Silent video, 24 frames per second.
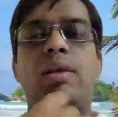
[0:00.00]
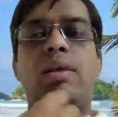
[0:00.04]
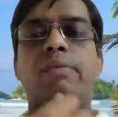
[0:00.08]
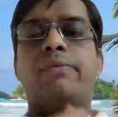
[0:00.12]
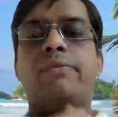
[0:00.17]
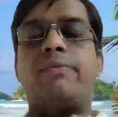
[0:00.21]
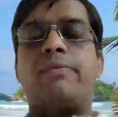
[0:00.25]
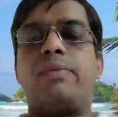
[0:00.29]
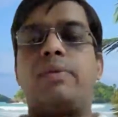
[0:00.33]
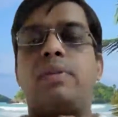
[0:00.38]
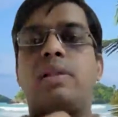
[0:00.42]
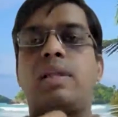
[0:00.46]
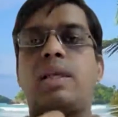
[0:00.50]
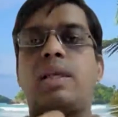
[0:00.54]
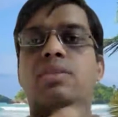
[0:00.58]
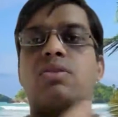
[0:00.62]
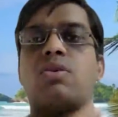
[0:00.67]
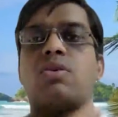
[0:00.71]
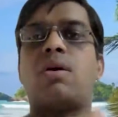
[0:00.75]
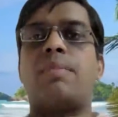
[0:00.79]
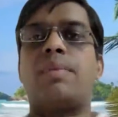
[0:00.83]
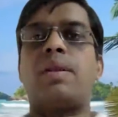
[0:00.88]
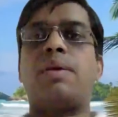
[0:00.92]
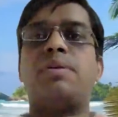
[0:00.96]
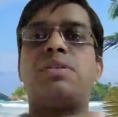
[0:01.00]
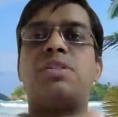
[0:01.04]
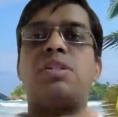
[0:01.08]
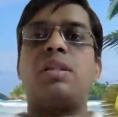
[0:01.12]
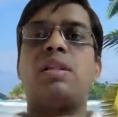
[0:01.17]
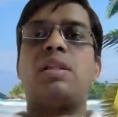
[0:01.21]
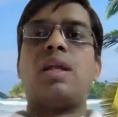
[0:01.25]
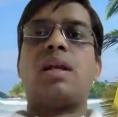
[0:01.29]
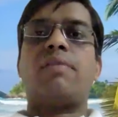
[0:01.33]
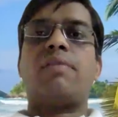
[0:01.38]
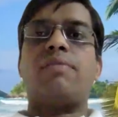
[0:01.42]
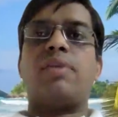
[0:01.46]
if the
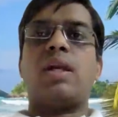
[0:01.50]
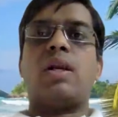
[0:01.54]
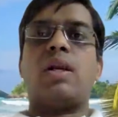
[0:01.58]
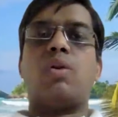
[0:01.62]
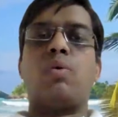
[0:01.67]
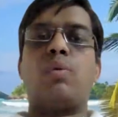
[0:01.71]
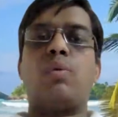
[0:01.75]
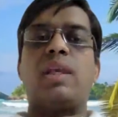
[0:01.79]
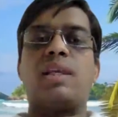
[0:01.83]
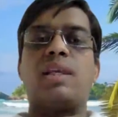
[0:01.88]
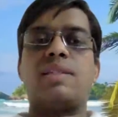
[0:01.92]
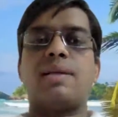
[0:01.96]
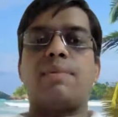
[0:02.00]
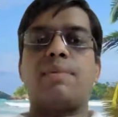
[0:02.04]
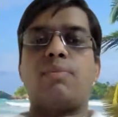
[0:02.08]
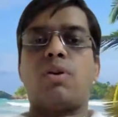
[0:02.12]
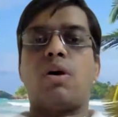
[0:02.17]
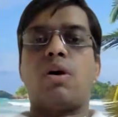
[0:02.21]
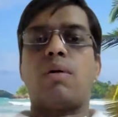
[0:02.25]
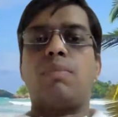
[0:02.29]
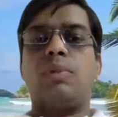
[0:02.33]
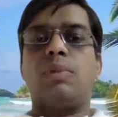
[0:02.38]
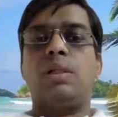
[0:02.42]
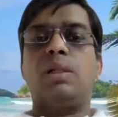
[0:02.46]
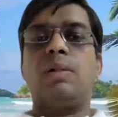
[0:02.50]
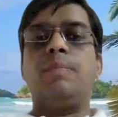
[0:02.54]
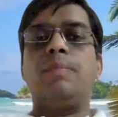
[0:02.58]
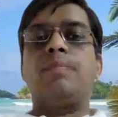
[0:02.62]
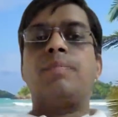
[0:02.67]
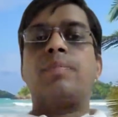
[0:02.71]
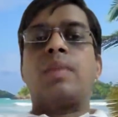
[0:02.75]
examination that we are doing is abnormal,